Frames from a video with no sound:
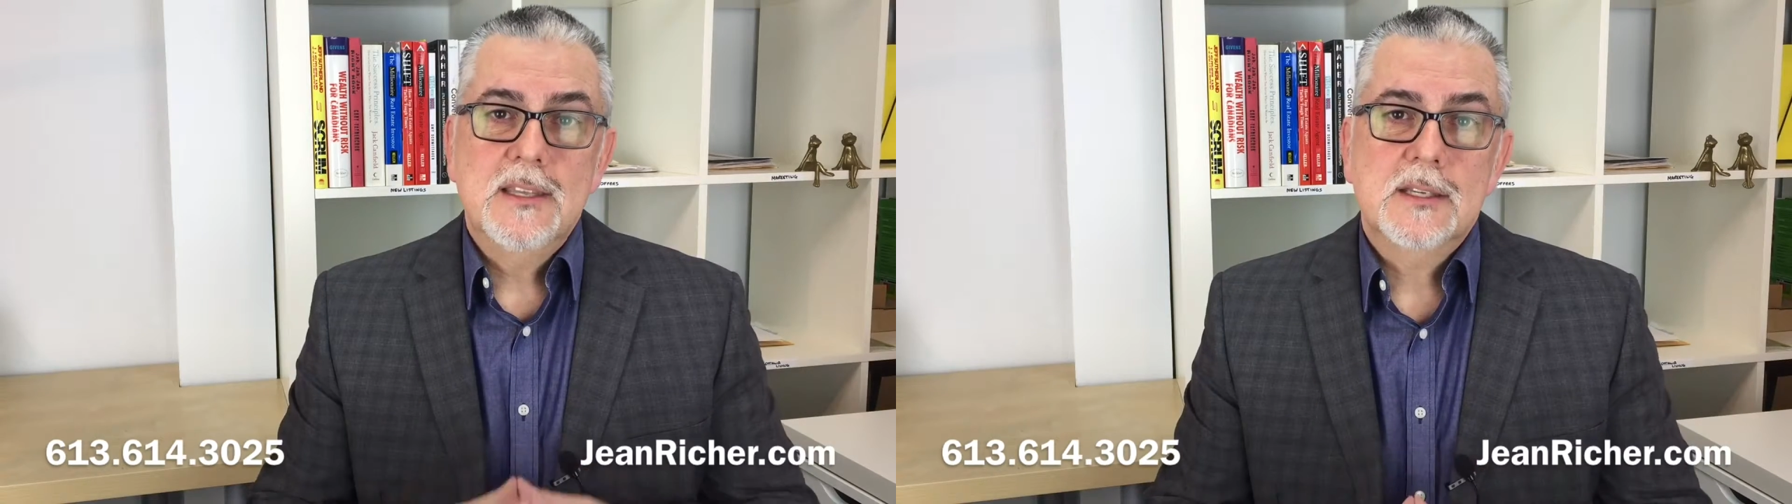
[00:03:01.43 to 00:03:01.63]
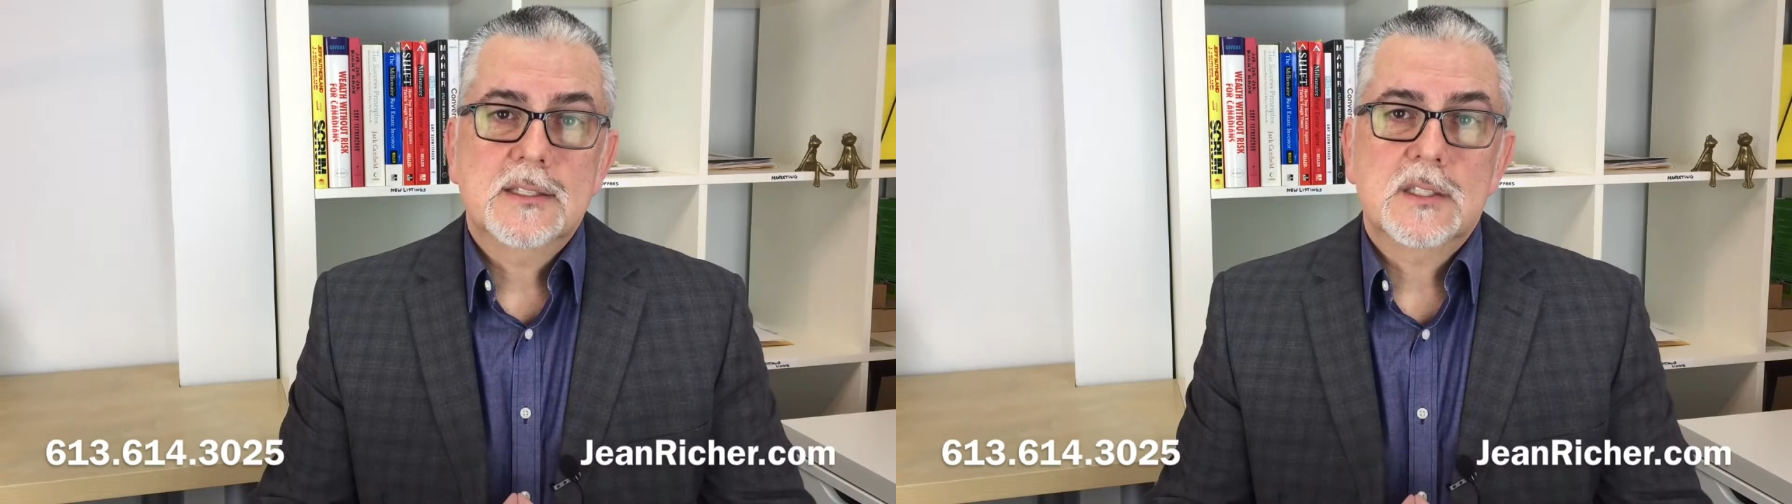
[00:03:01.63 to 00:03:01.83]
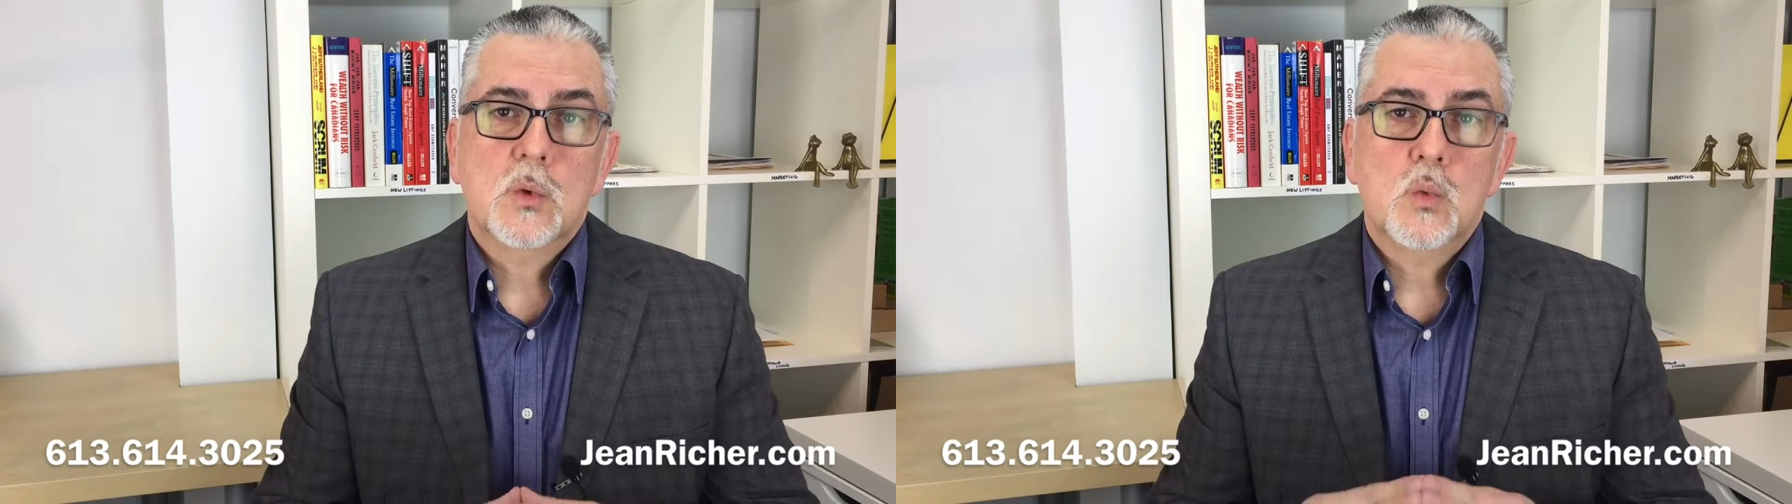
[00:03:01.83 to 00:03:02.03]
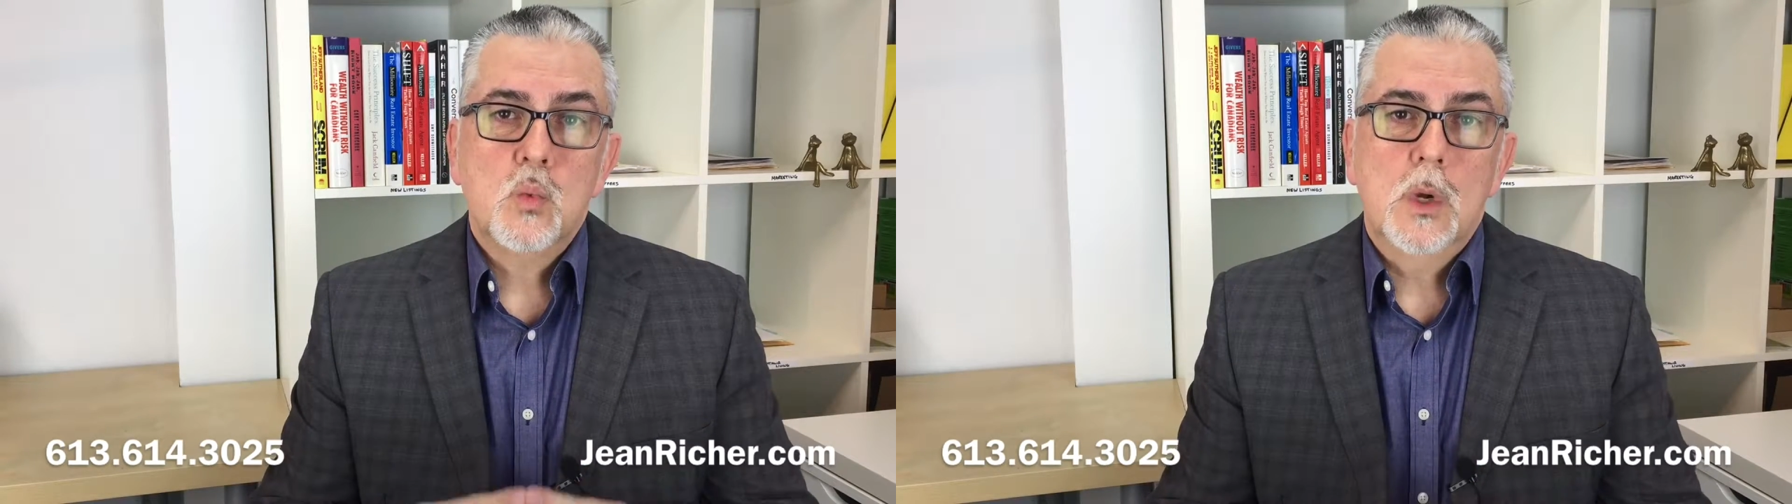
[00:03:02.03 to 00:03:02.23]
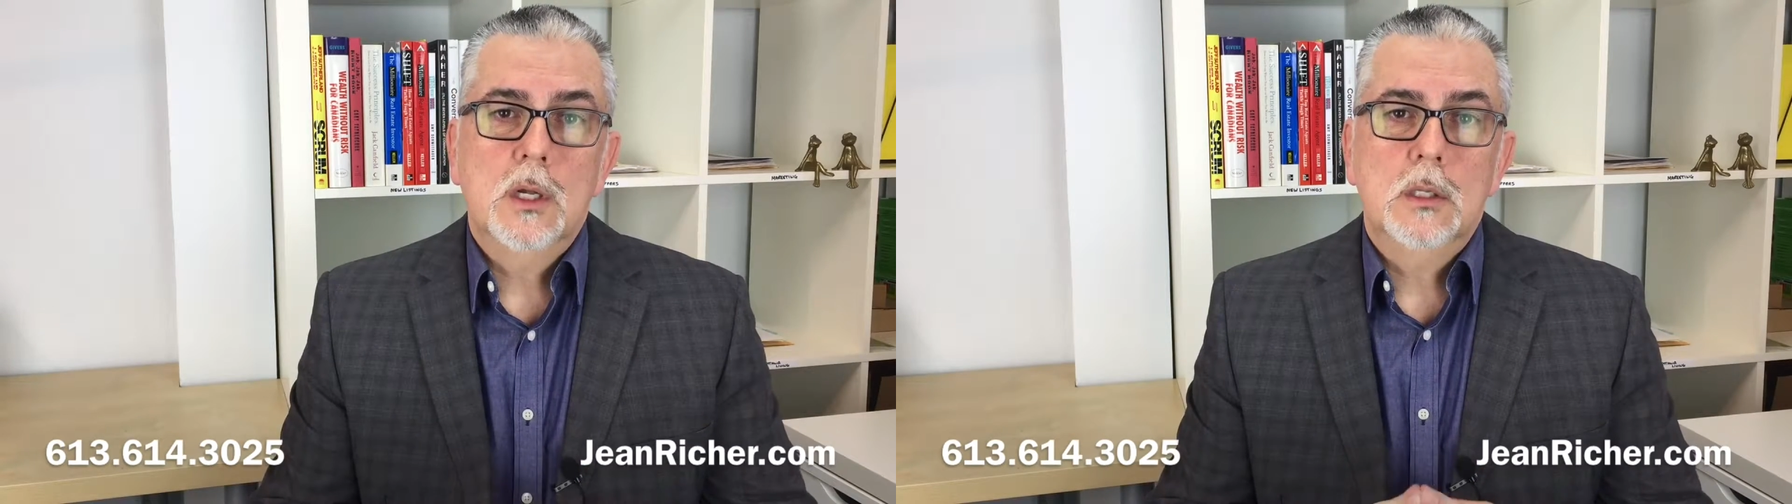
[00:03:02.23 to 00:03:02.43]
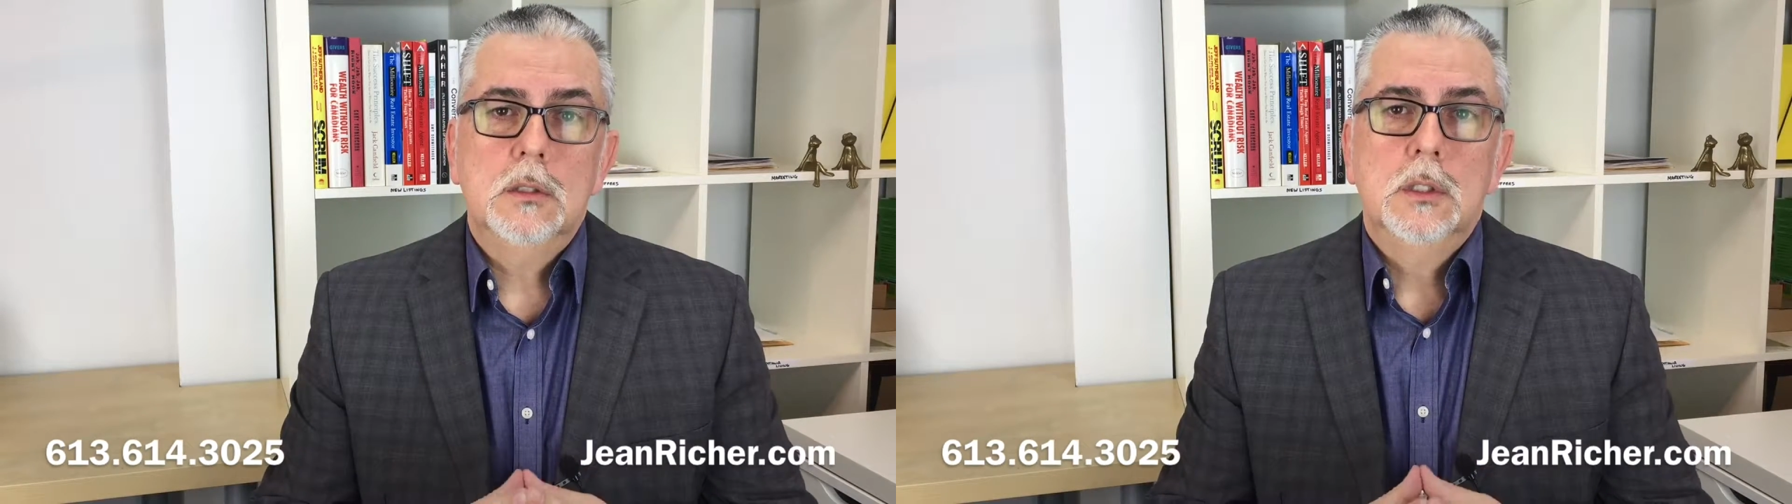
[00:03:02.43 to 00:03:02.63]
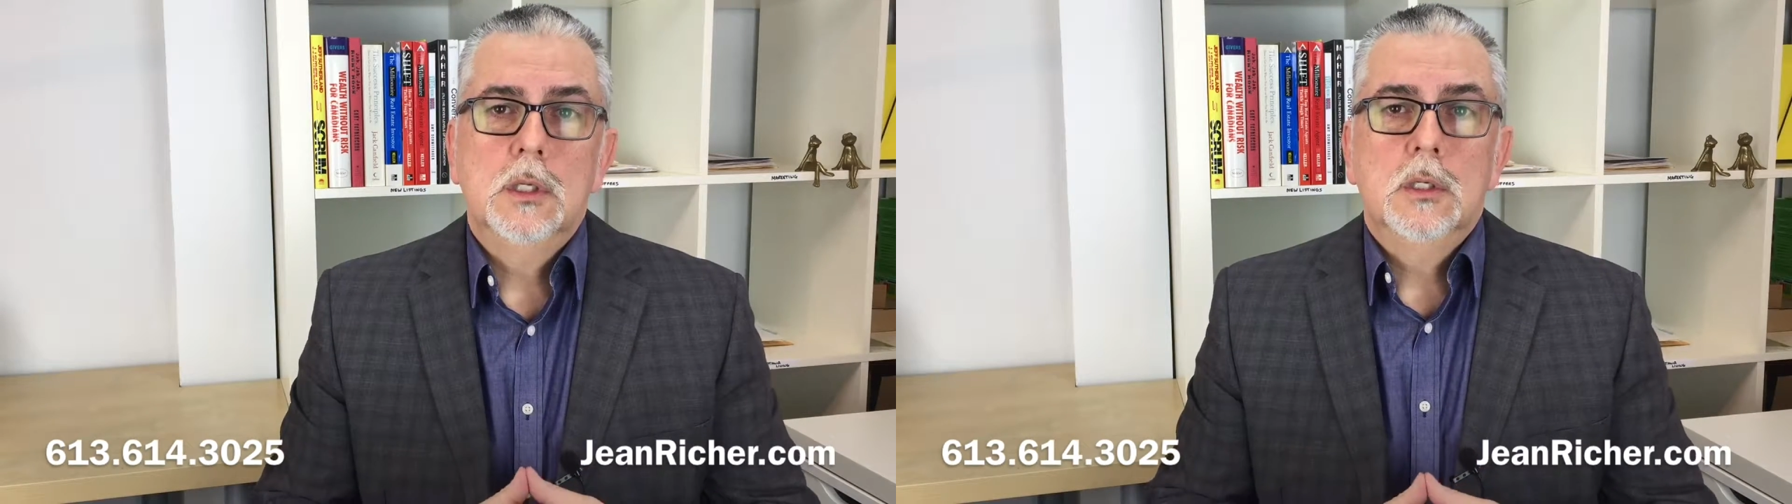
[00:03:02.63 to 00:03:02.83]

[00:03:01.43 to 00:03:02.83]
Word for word: this will,